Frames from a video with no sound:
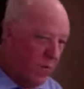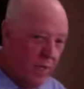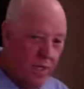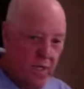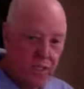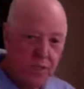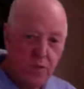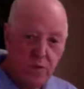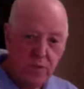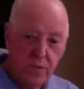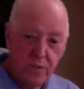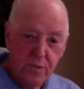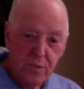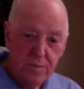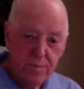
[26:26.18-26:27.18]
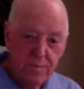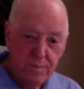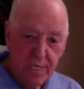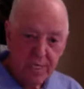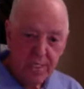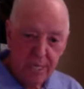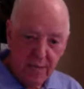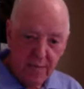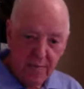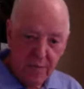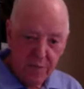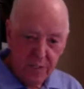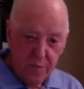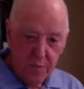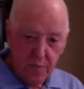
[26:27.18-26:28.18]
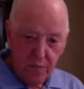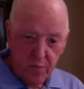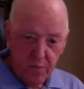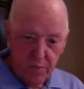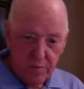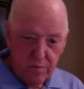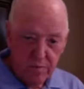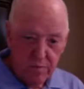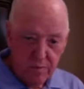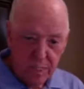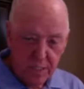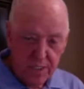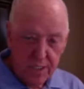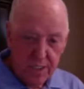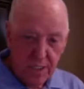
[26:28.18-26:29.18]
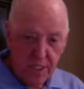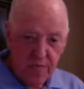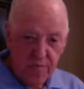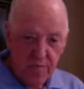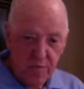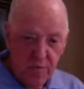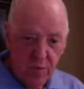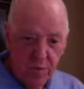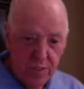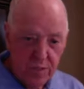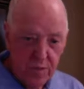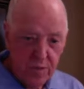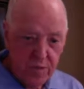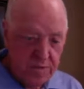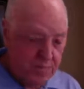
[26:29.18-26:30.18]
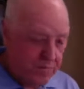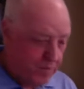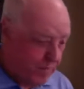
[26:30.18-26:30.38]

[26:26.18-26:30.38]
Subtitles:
are we going to talk to. Let's aim for these people. Let's learn from what we do.